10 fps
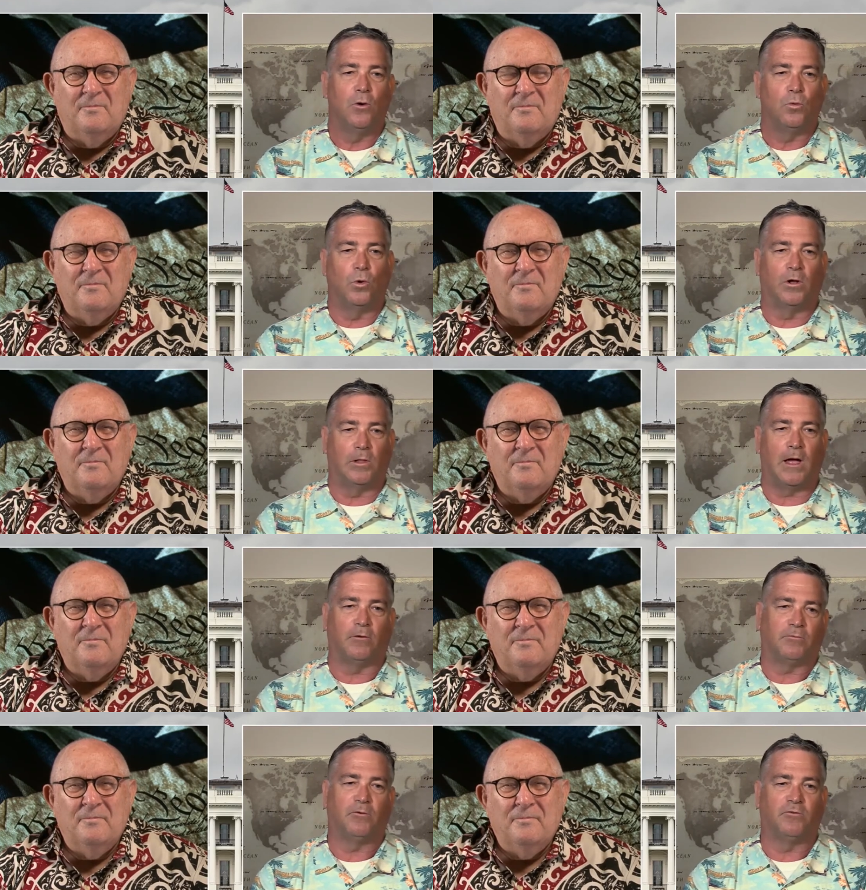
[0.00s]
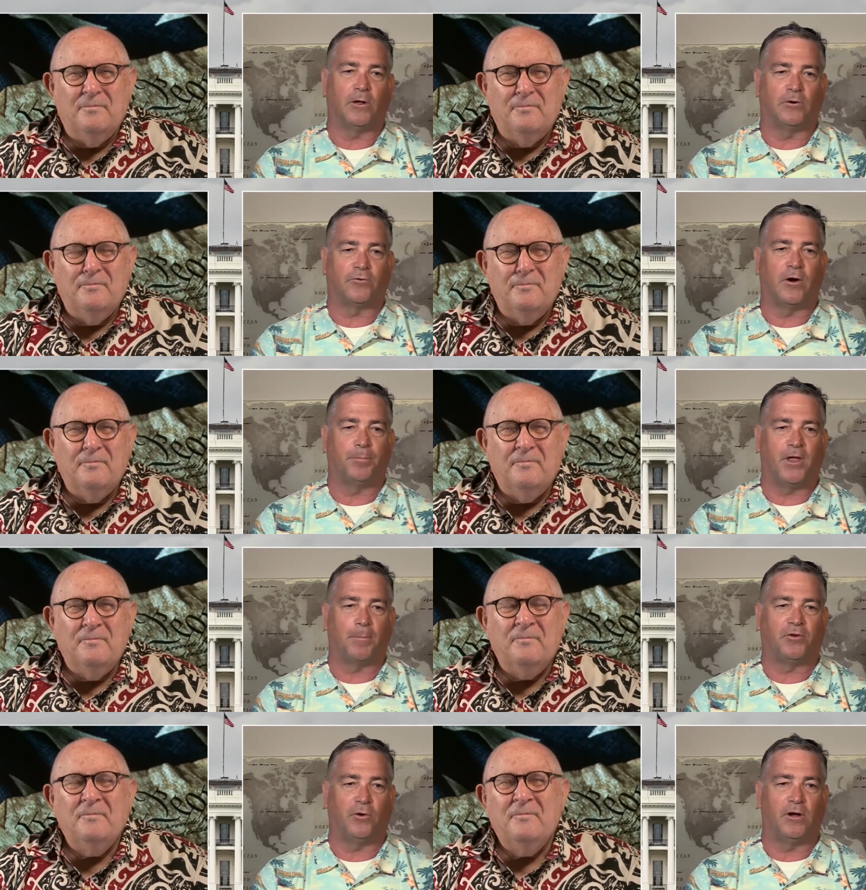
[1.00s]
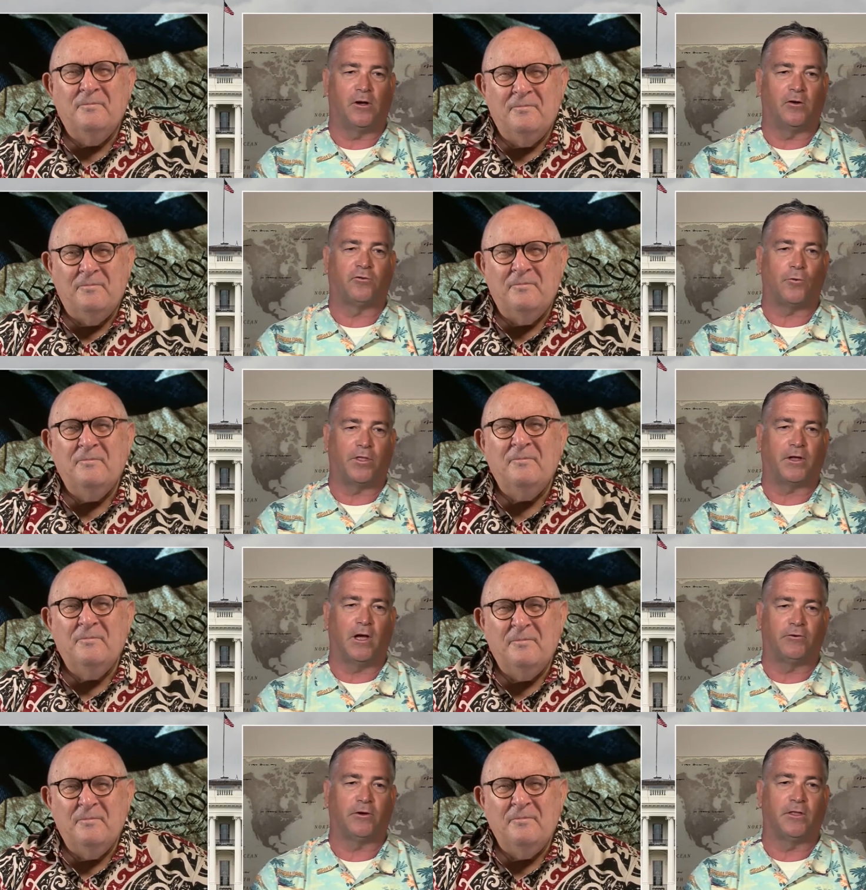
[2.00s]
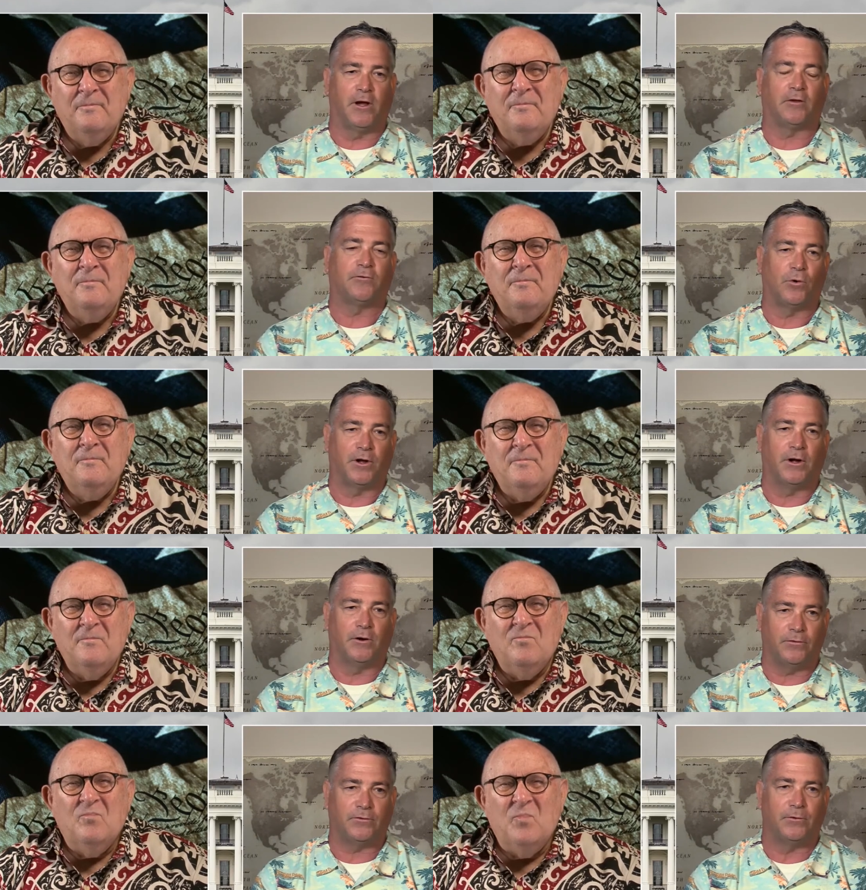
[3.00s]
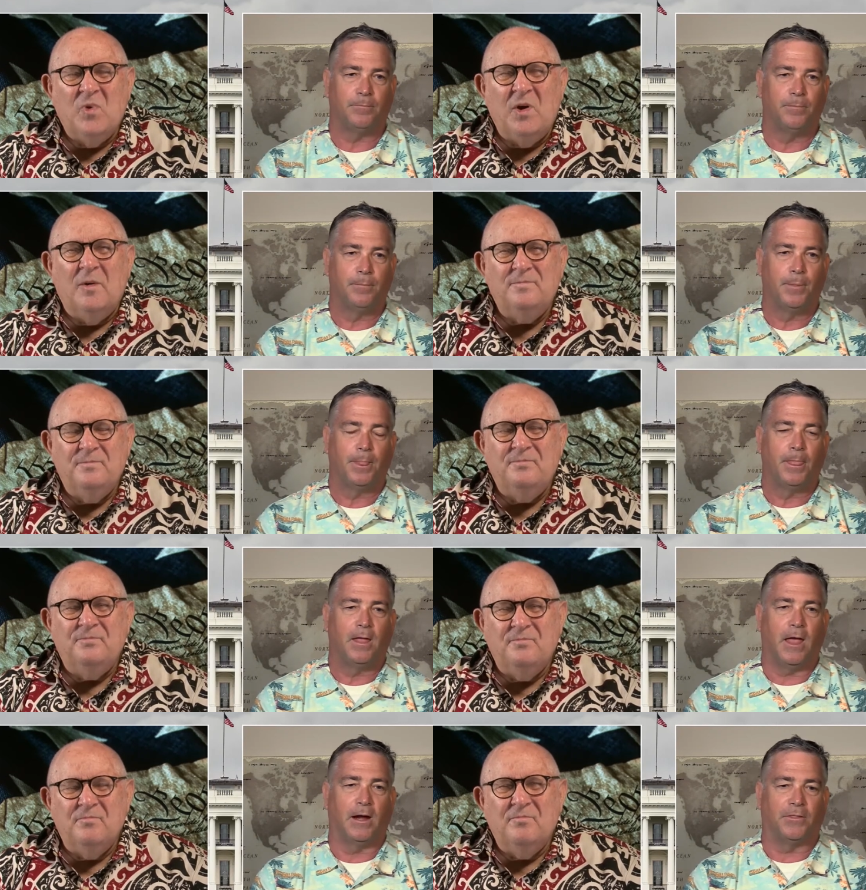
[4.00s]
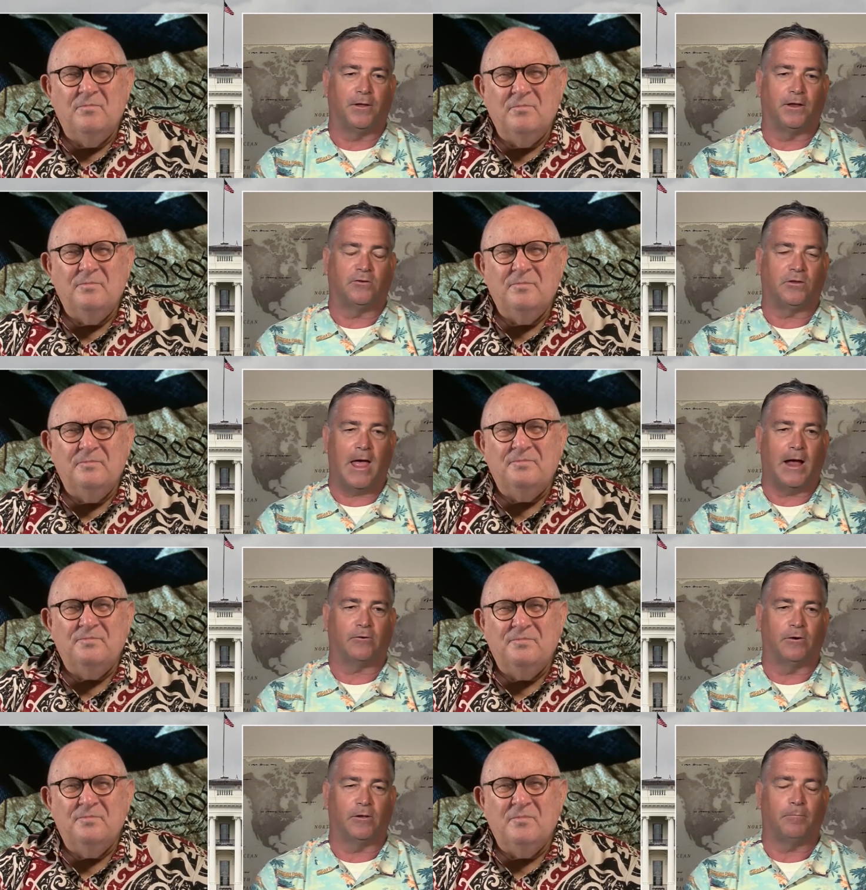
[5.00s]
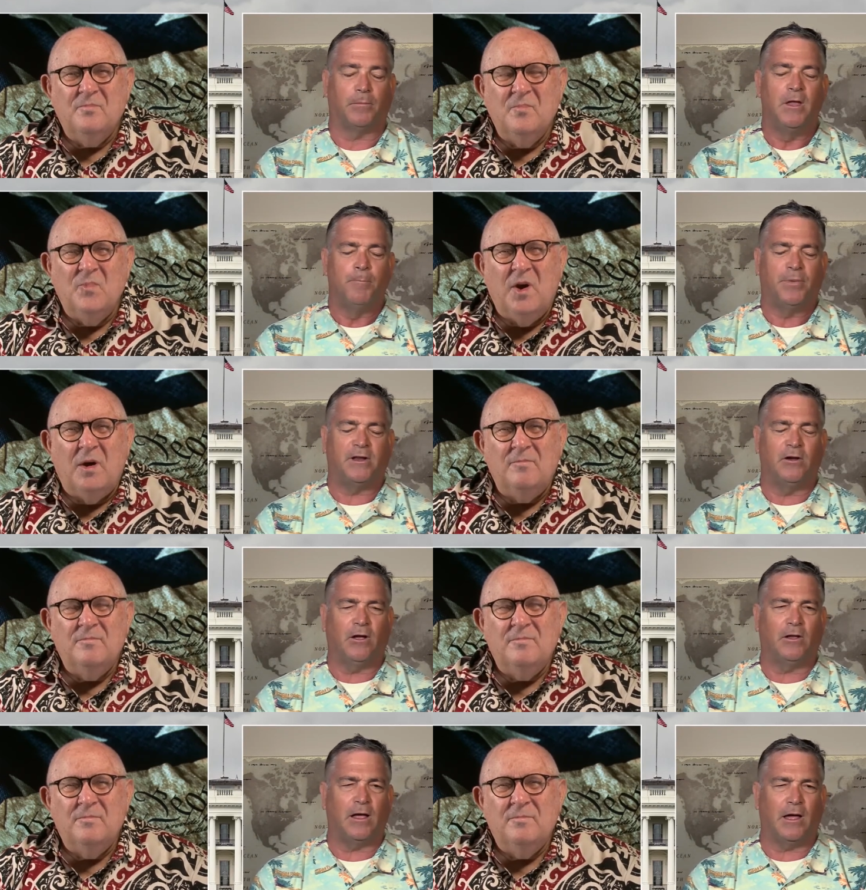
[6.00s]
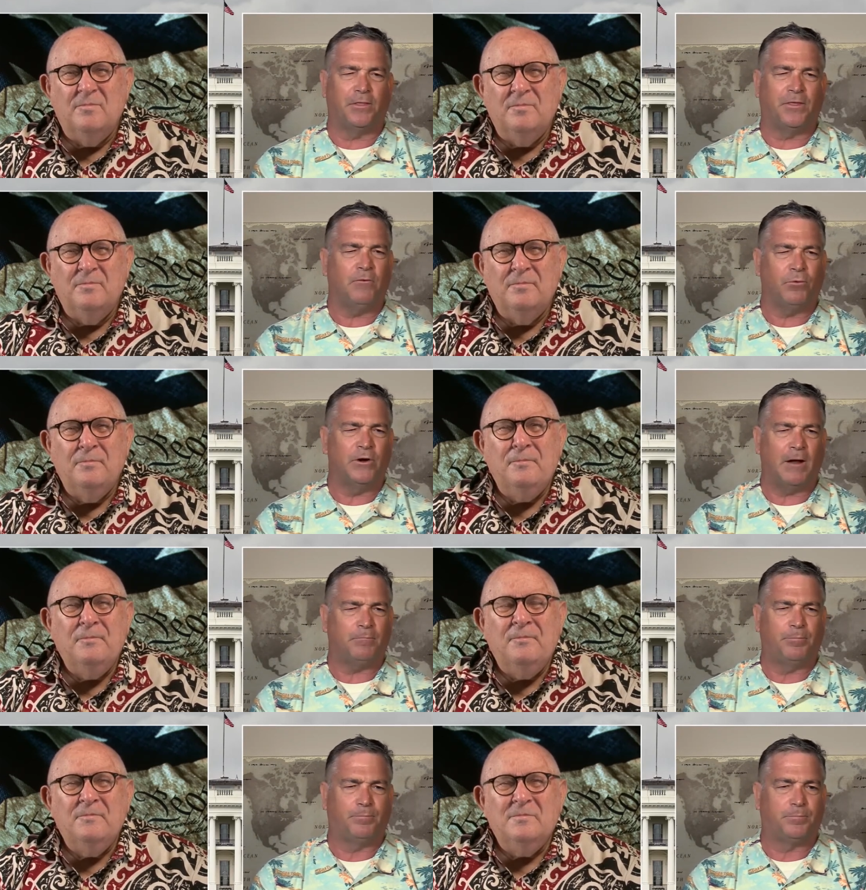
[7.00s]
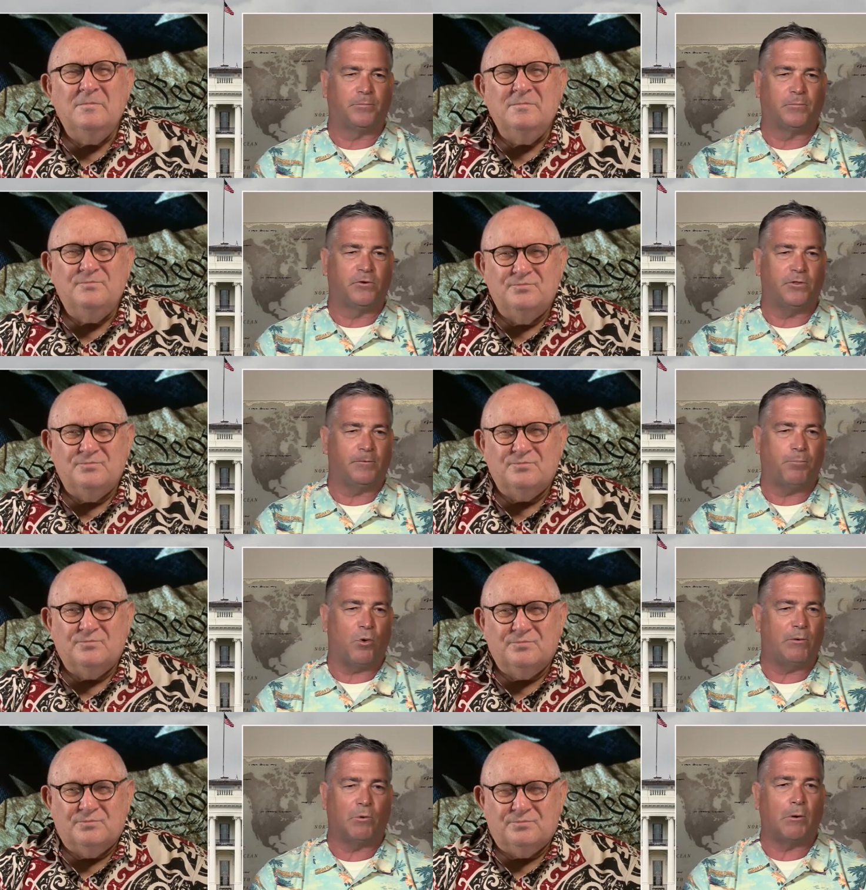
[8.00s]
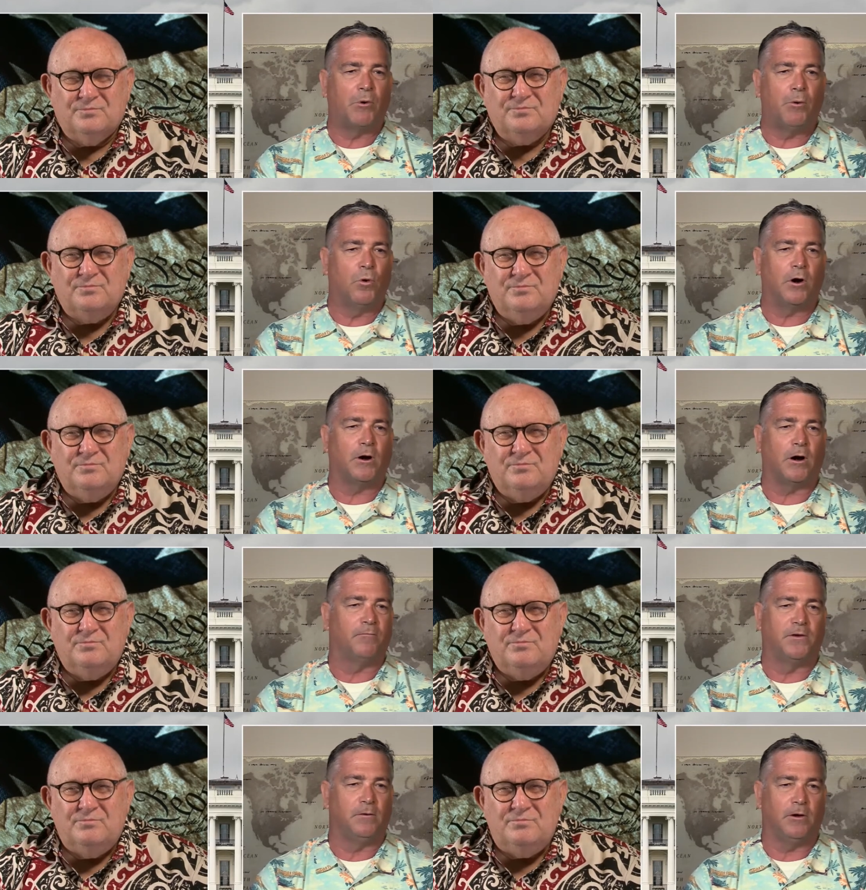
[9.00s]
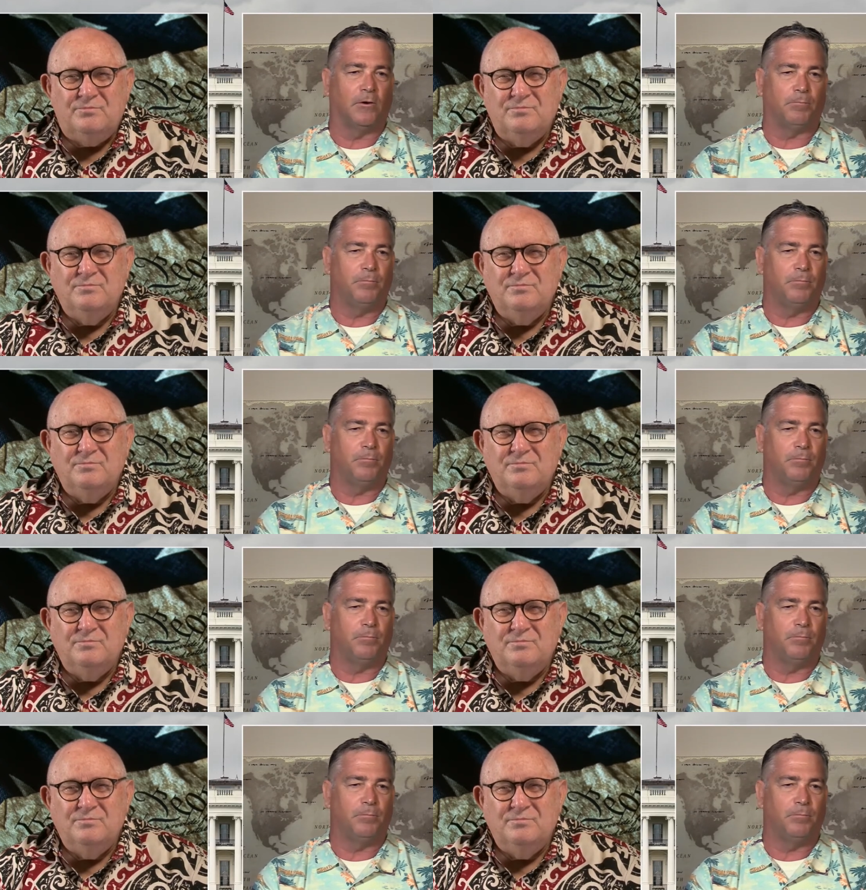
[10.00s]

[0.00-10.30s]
Speaker 1: will allow Donald Trump the opportunity to destroy the country in the next four years. Yeah. And I think it's accurately. But, yeah. you know, I, I think we're not to the point where we were, you know,